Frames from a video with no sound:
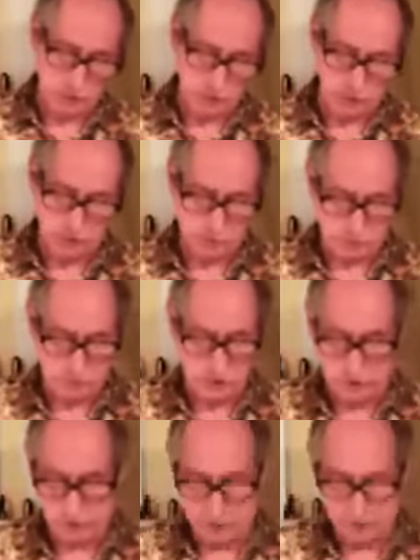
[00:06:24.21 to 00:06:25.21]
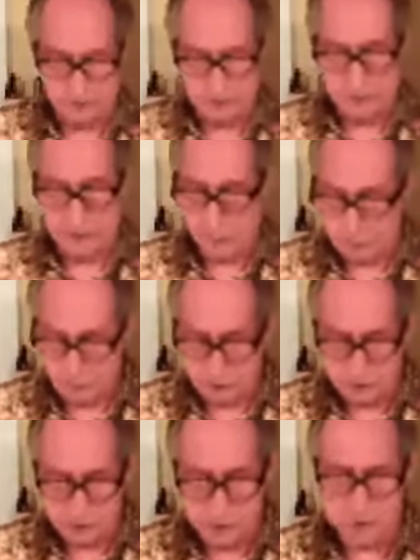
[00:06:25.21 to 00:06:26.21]
A good A grade. Really
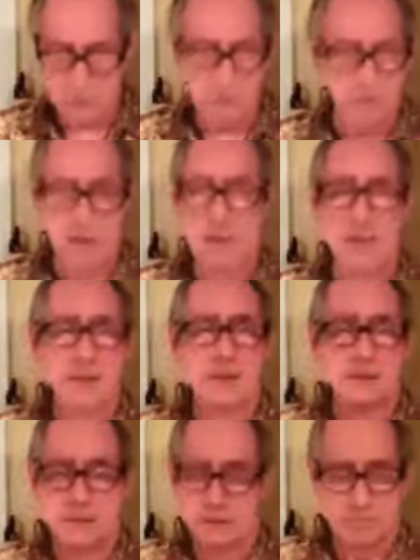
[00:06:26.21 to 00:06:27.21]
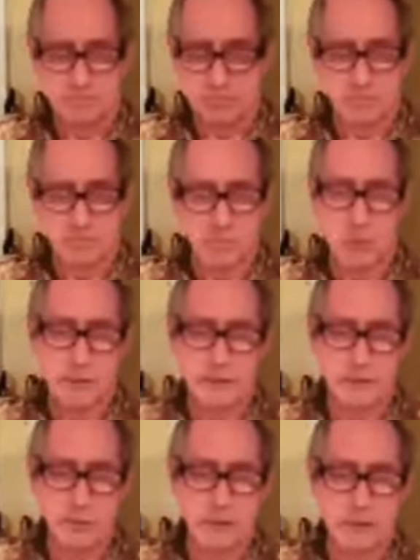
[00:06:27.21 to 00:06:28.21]
stiff.
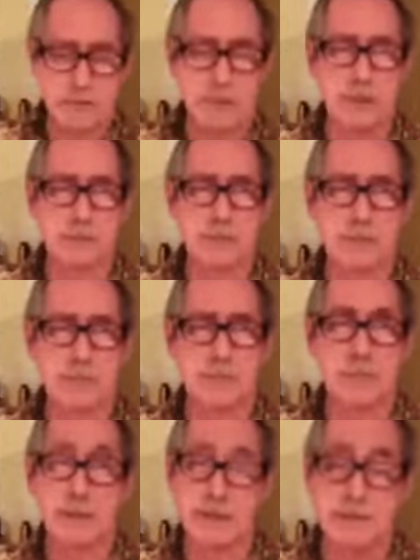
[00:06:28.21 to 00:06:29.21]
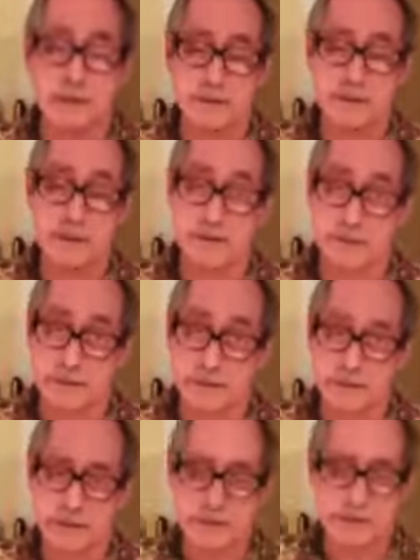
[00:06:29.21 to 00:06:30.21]
Wonderful, wonderful. But
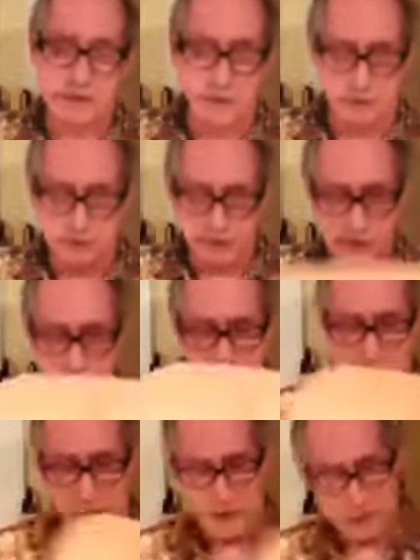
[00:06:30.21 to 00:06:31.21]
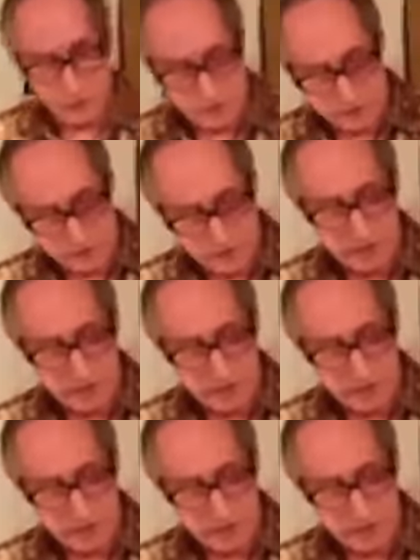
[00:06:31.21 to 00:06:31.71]
then I test it. And I test these by